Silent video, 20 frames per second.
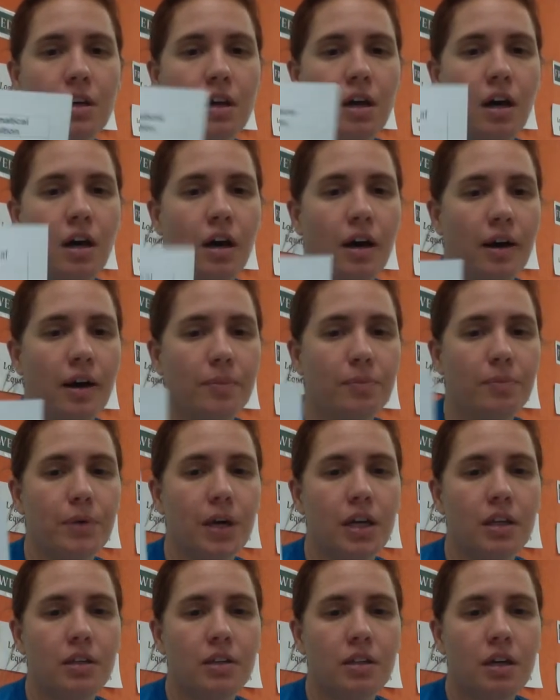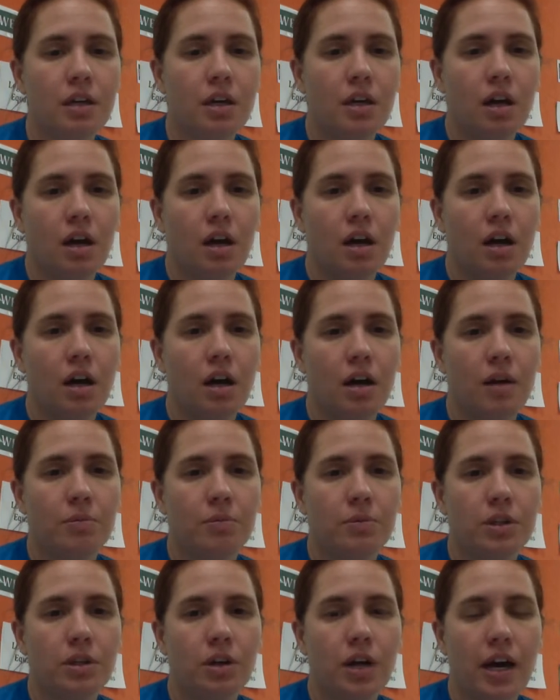but
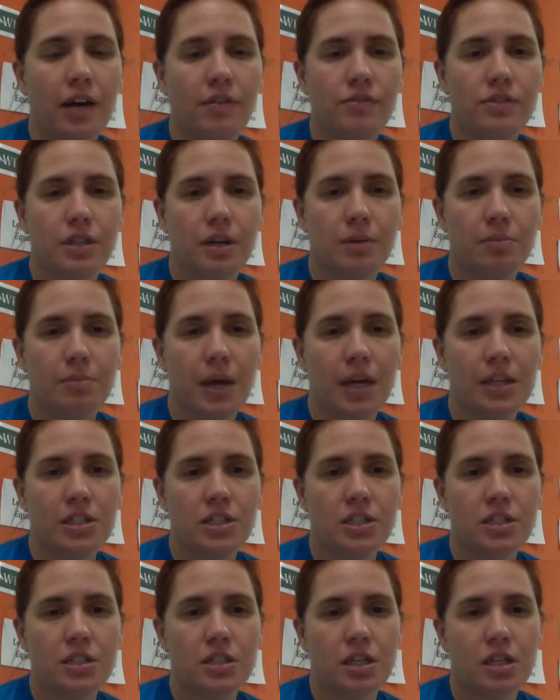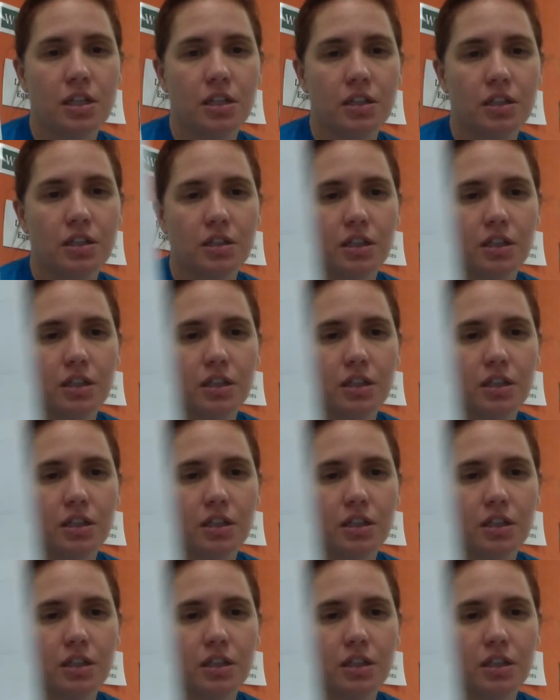you'll have some pages that look